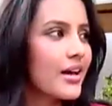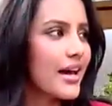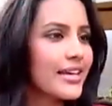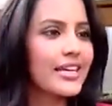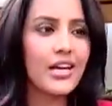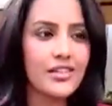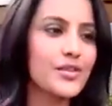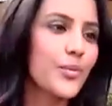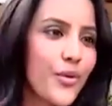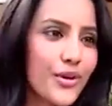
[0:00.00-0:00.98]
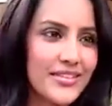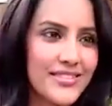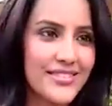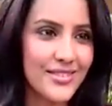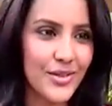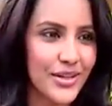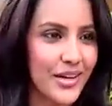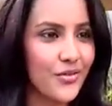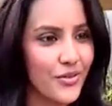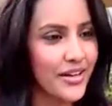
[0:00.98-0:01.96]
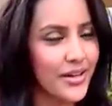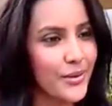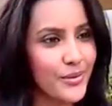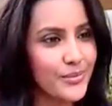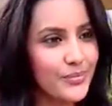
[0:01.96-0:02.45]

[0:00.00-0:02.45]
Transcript: any kind of support is good enough right now.